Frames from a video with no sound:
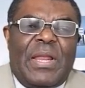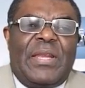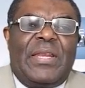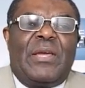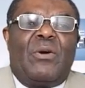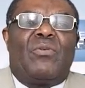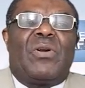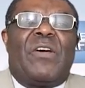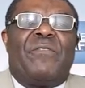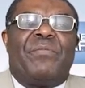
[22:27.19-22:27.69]

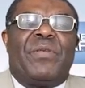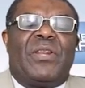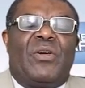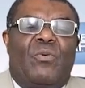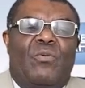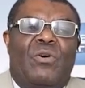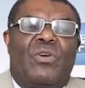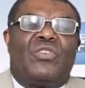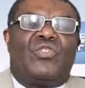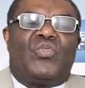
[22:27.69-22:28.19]
they would have been the
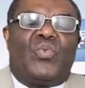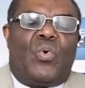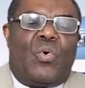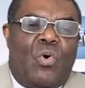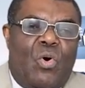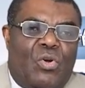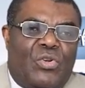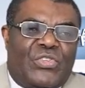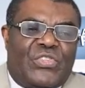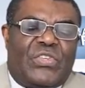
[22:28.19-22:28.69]
ones to
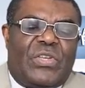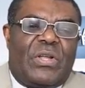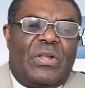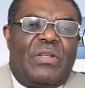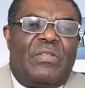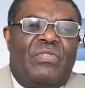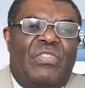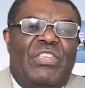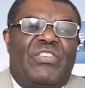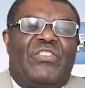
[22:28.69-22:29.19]
host
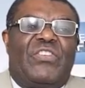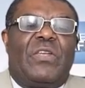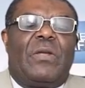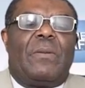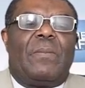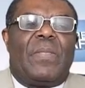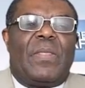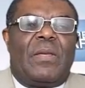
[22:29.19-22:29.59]
this